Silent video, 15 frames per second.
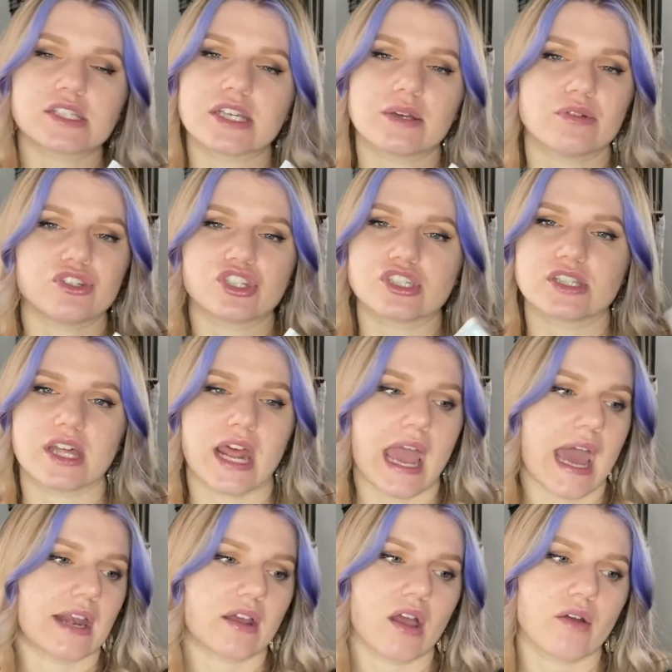it was just that it
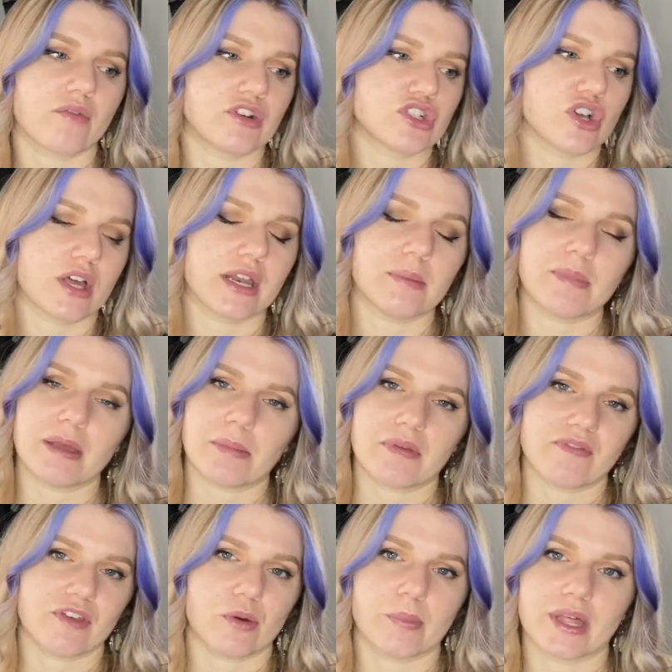had coverage on it. It made me
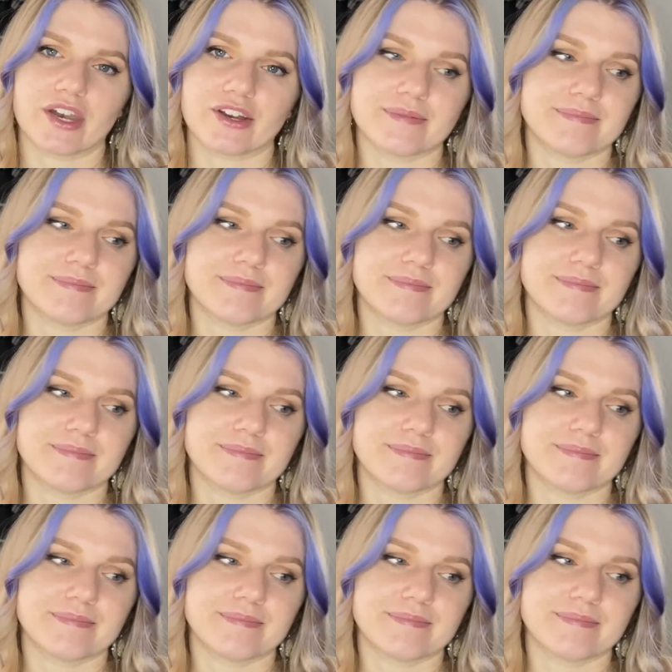feel better.